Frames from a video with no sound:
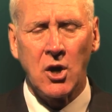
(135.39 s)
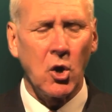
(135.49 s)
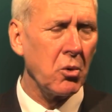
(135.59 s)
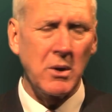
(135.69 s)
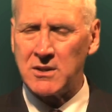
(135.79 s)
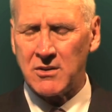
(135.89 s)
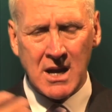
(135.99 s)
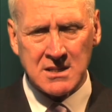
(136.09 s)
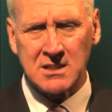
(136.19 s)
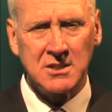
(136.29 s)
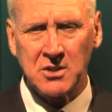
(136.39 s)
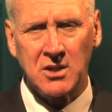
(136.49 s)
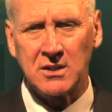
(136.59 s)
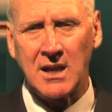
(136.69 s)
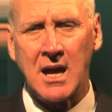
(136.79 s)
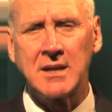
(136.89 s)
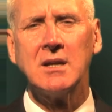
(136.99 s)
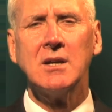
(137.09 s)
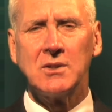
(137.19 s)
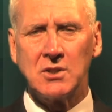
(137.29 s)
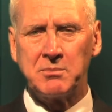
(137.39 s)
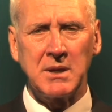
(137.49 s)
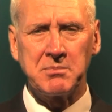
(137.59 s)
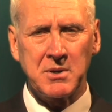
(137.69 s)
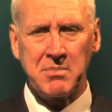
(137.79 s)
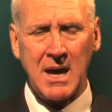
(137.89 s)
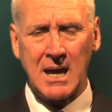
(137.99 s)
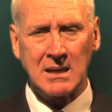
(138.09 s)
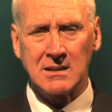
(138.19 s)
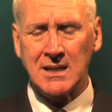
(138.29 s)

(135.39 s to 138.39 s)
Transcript: or whether you're asked to do it online, you'll be prepared.